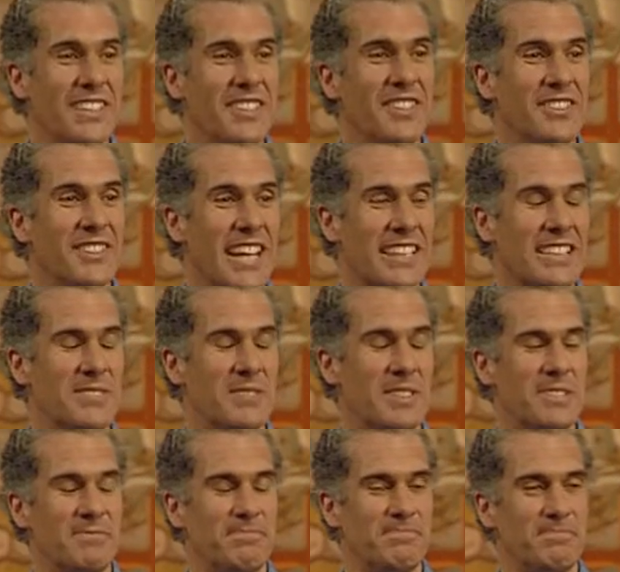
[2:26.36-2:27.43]
the New
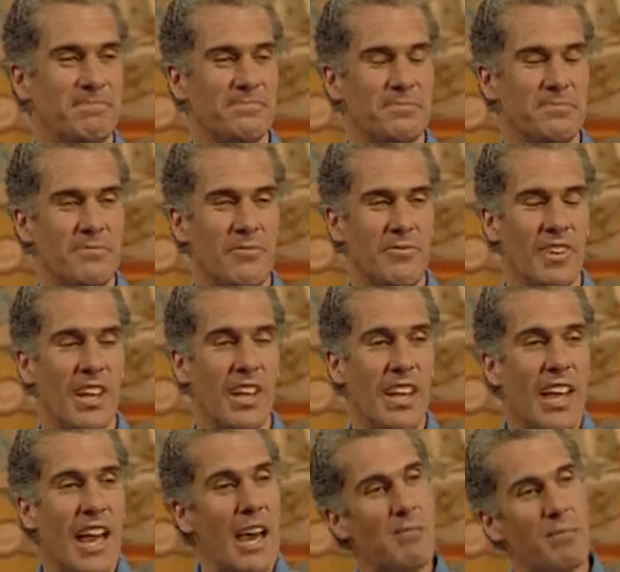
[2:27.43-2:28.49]
Testament.
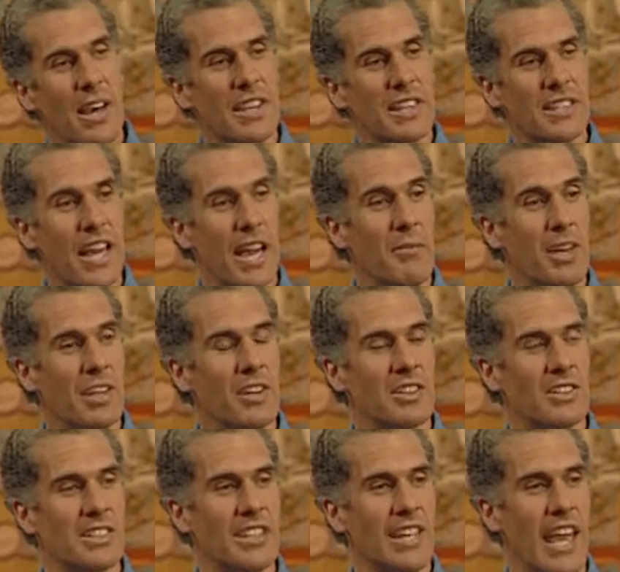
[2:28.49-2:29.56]
And by the time I
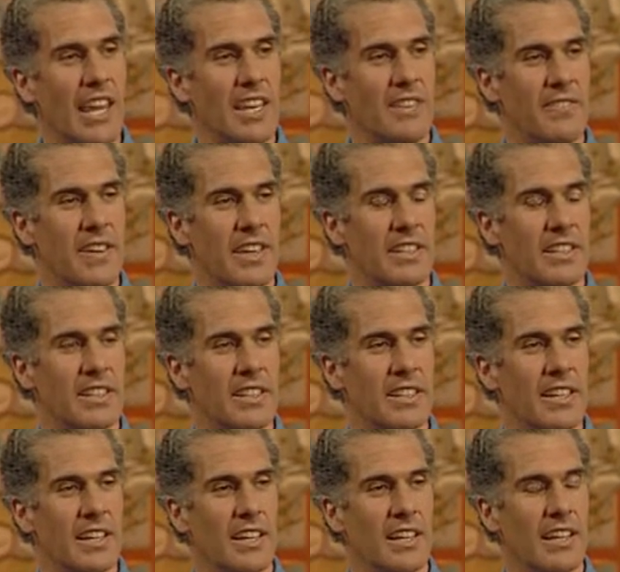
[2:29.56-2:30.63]
got to the end of it,
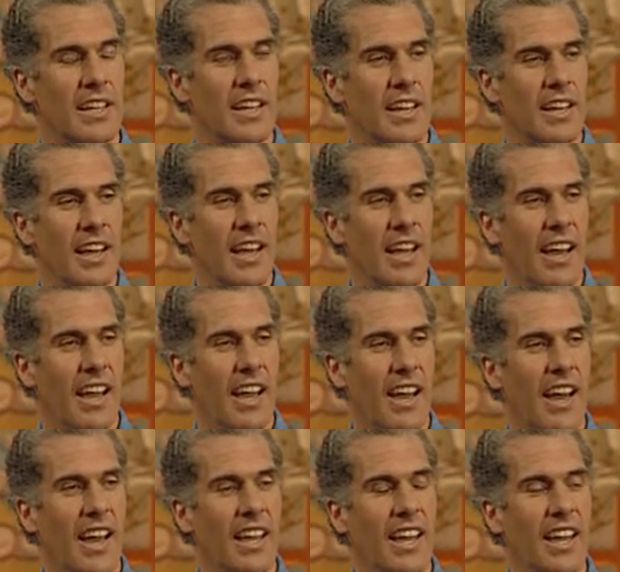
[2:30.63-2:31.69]

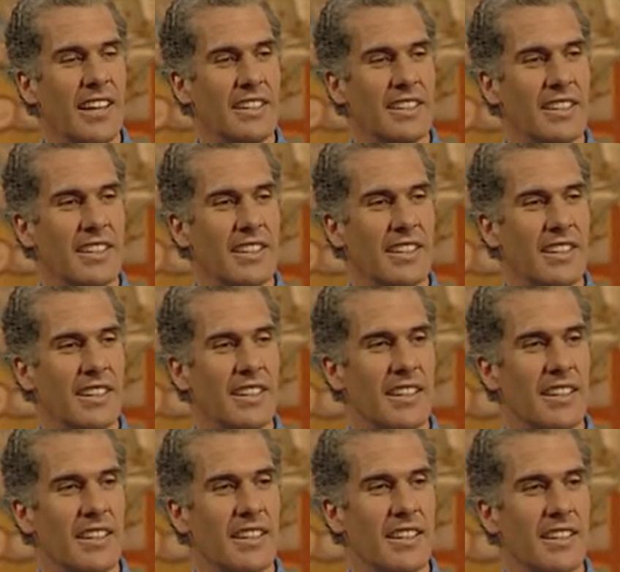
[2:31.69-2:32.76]
I had
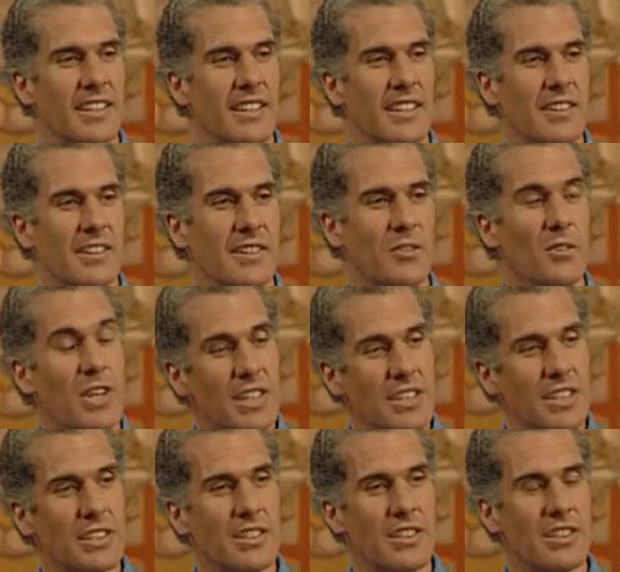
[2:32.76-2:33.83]

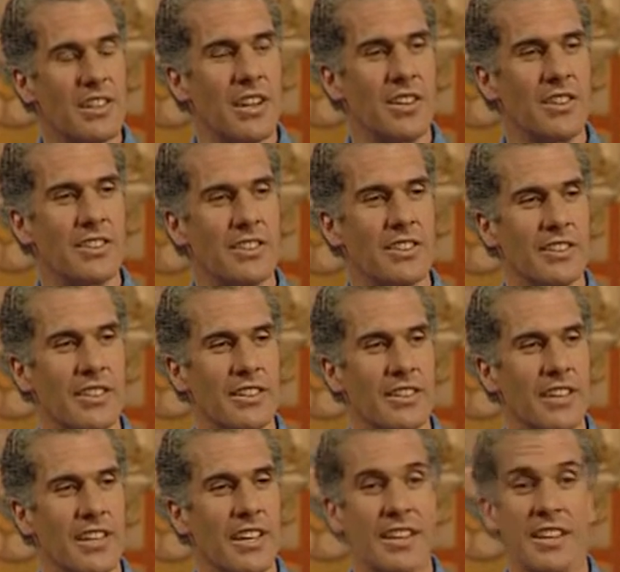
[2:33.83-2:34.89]
reached the conclusion
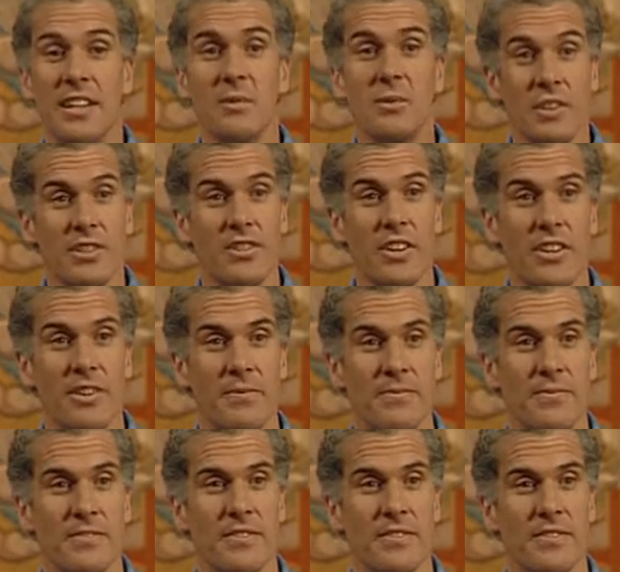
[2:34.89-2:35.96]
that it was true.
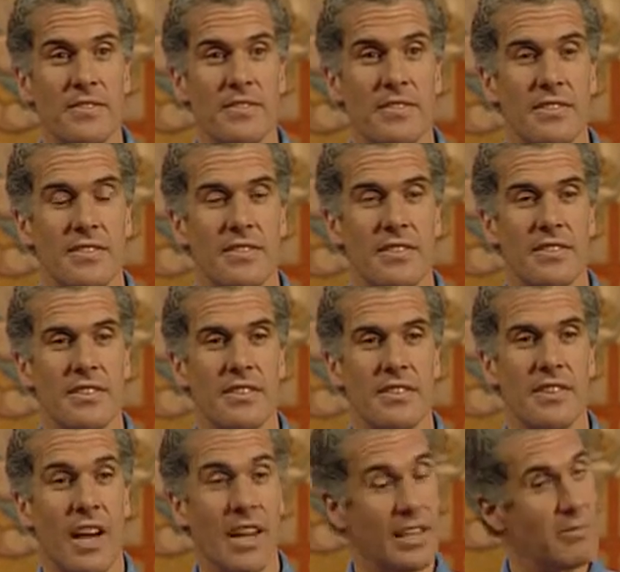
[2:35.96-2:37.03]

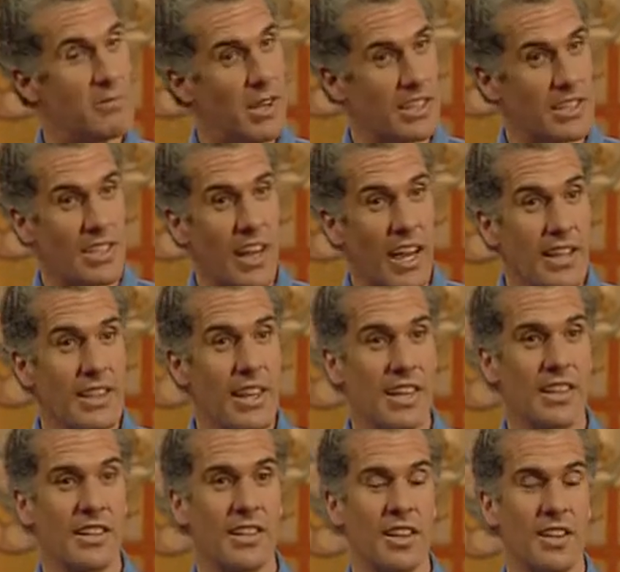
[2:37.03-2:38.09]
I didn't much like
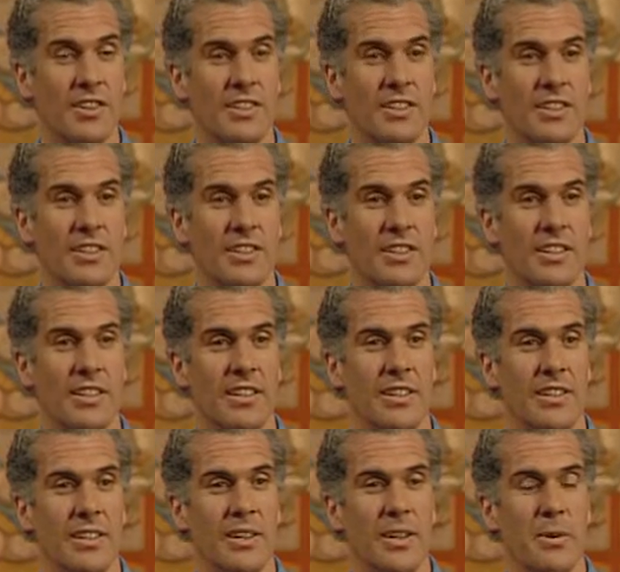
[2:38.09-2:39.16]
that conclusion,
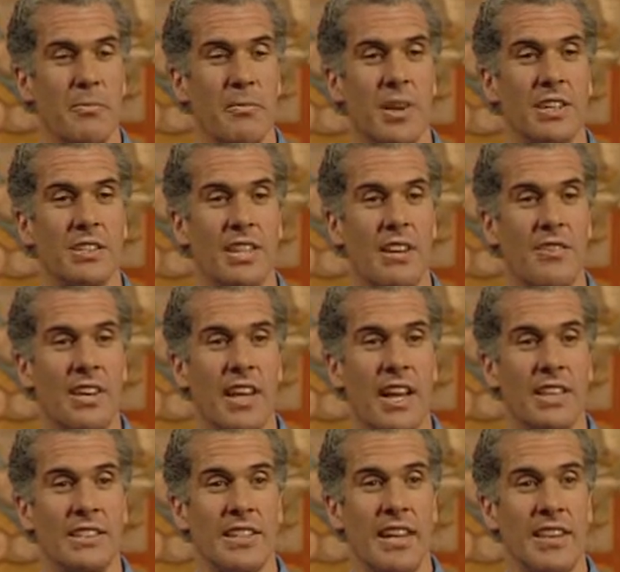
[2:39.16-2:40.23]
because I
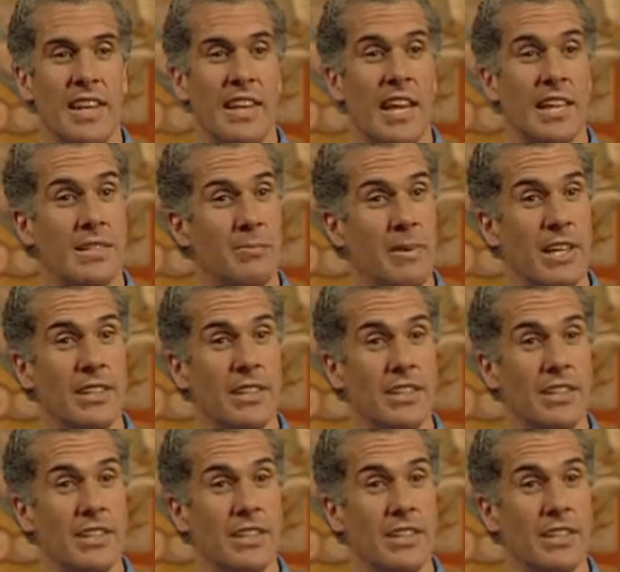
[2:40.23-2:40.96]
realized I then had to make a